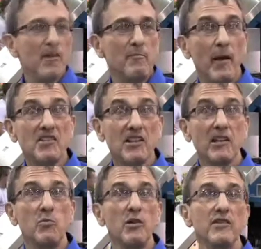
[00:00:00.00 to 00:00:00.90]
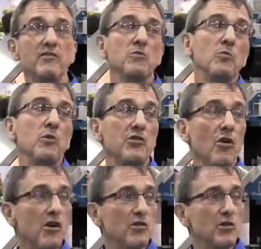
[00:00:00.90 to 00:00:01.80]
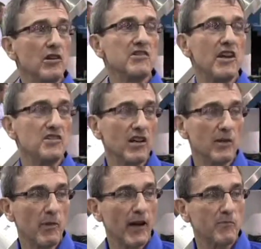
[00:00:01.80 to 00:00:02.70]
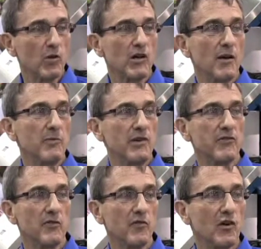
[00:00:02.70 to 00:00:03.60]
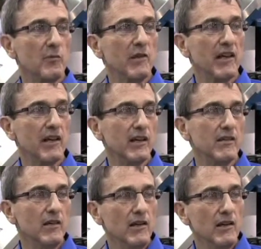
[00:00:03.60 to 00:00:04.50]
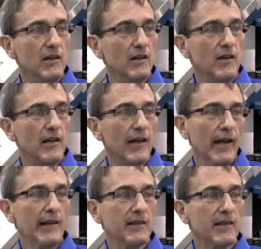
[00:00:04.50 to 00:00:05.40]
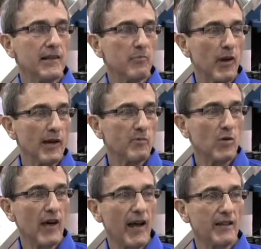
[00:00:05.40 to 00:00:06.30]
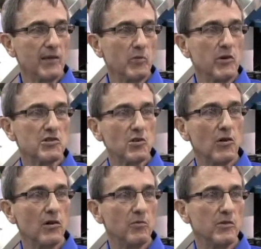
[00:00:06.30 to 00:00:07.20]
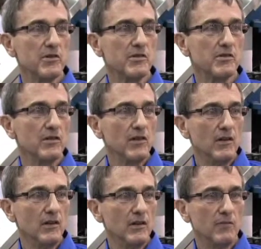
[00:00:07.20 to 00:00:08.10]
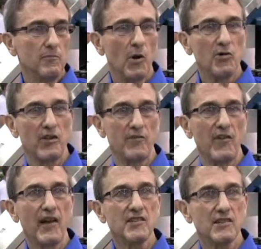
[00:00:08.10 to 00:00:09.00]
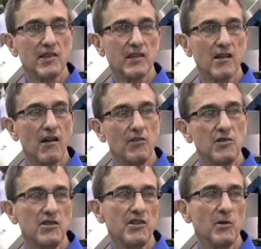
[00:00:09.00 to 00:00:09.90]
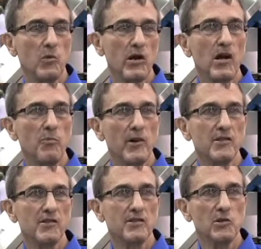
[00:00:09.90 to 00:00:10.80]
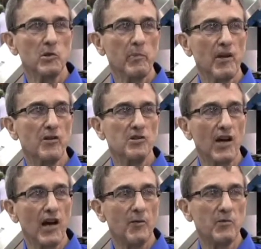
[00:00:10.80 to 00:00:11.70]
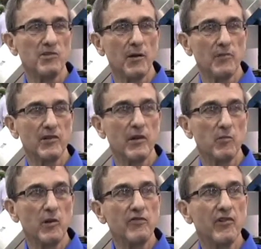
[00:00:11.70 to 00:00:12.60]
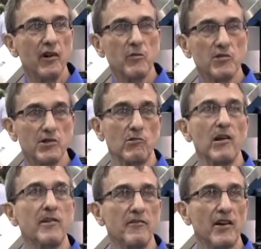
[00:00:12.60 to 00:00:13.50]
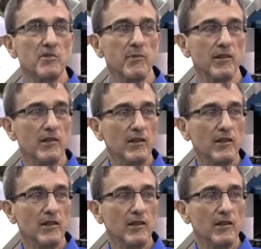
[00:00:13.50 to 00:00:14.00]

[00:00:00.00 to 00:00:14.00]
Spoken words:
Basically, with our utilization of the Blackmore company from the very beginning, anything that Blackmore had that we saw was both an advance in technology that would help us do a better job was something that we felt was a great investment.